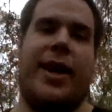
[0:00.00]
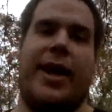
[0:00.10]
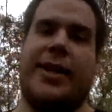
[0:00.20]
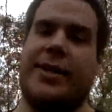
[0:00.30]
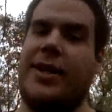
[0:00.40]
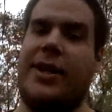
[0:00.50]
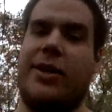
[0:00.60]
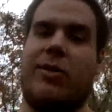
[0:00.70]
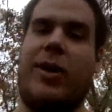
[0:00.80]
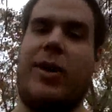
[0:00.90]
It doesn't need
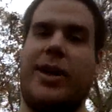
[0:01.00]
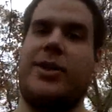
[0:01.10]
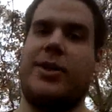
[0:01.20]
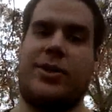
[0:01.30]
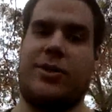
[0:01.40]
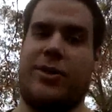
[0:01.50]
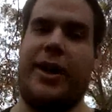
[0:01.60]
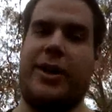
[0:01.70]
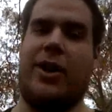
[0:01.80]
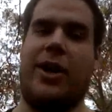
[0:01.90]
to run, just
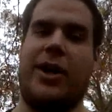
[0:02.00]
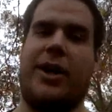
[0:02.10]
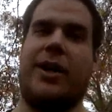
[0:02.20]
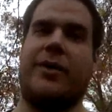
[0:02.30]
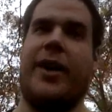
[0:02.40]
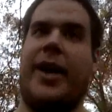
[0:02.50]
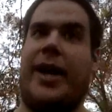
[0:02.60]
crank long enough